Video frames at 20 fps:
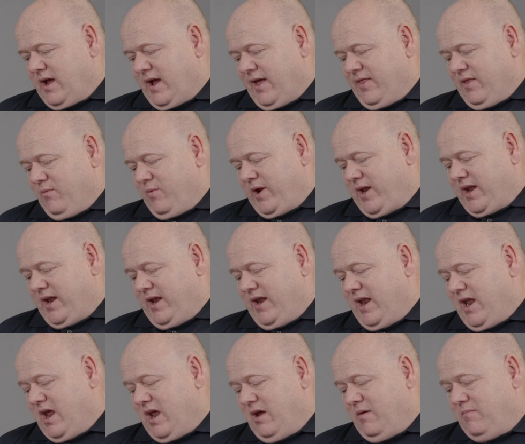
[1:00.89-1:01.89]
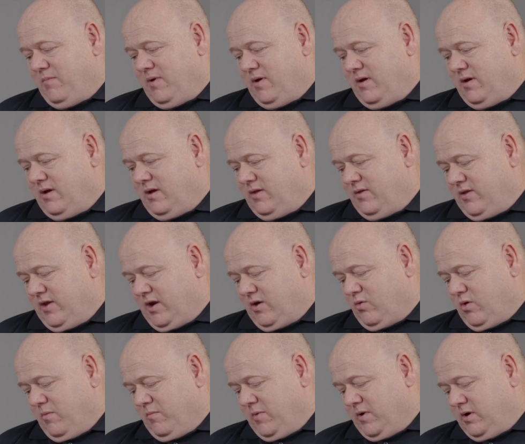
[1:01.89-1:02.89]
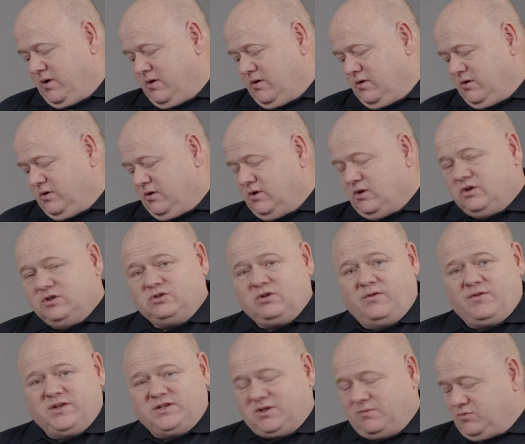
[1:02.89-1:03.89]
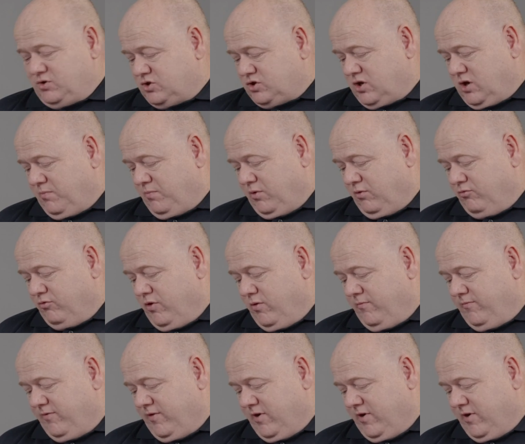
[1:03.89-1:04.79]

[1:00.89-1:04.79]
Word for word: and then we can name the equipment. So on this, I'm just going to put room